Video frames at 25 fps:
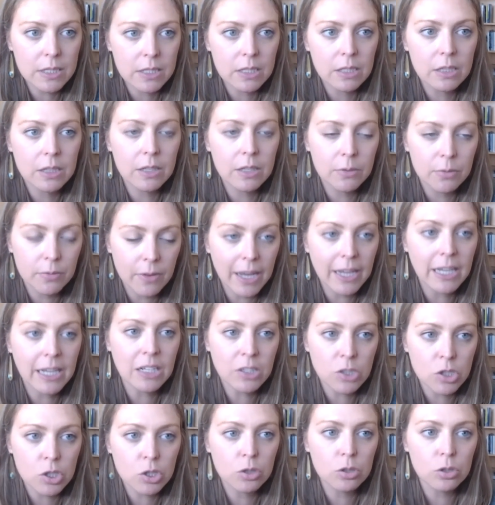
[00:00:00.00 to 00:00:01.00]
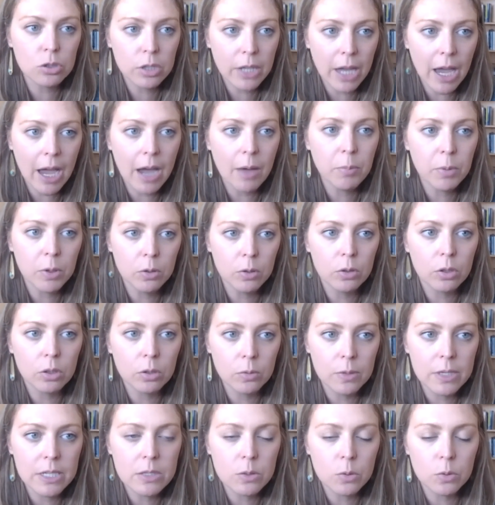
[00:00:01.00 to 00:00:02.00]
the financial capital or
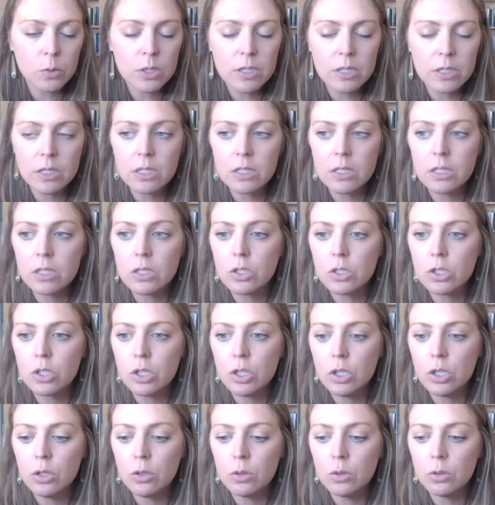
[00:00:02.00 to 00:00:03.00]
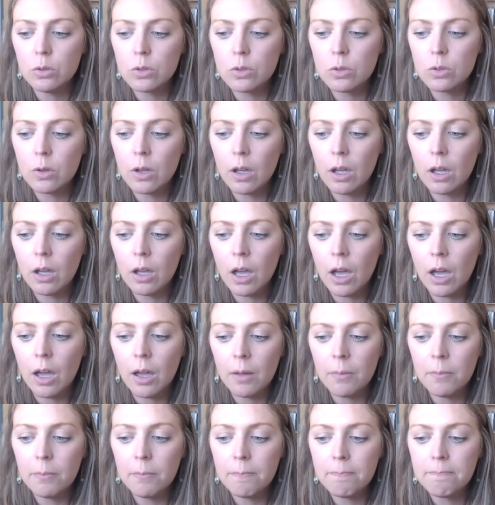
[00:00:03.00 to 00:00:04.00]
resources to
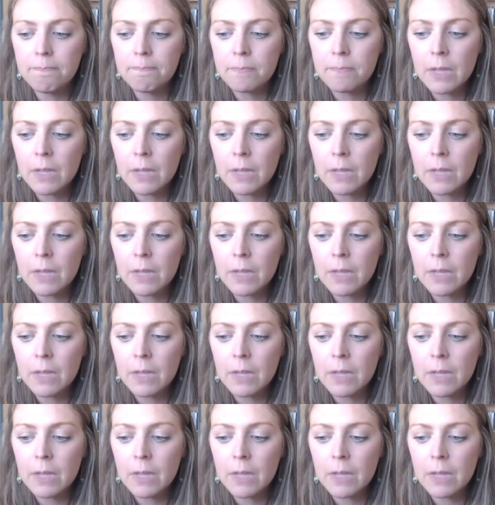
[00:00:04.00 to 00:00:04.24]
um,